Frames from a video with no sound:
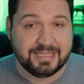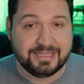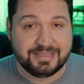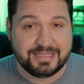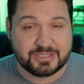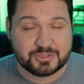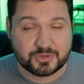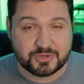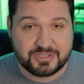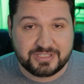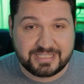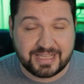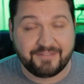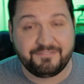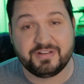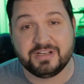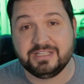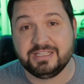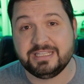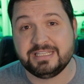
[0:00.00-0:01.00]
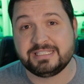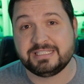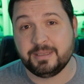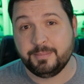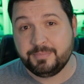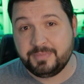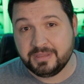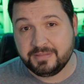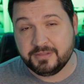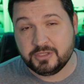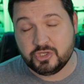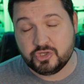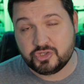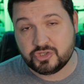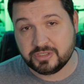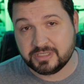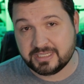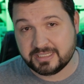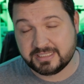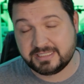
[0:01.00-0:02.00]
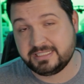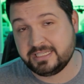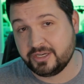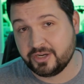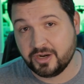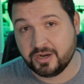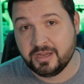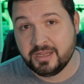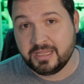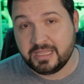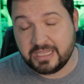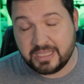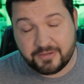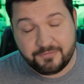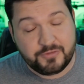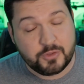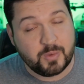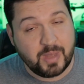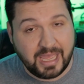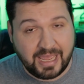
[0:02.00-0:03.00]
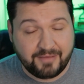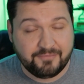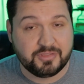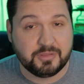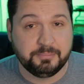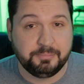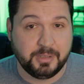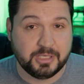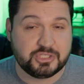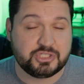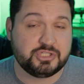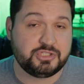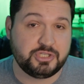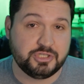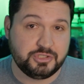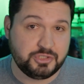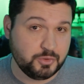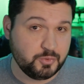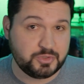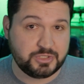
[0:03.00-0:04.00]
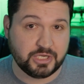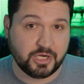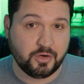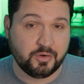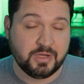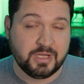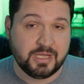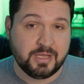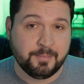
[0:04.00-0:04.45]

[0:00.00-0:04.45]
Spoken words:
these are definitely something that you should consider if you have the budget to do so.